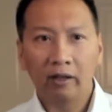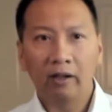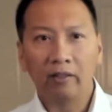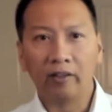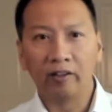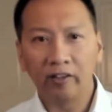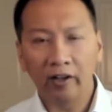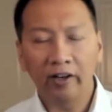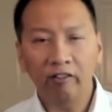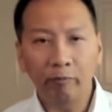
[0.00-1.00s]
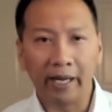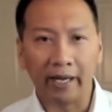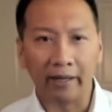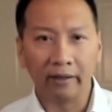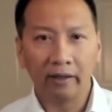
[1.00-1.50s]
the Son of
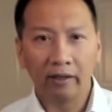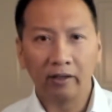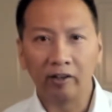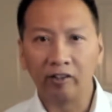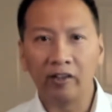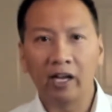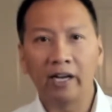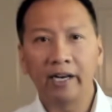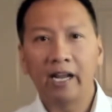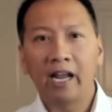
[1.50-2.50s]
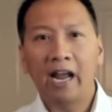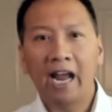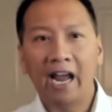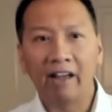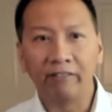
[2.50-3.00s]
Man does not
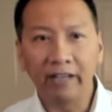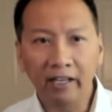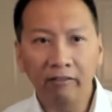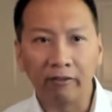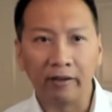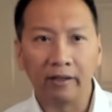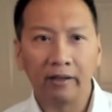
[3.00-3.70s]
have even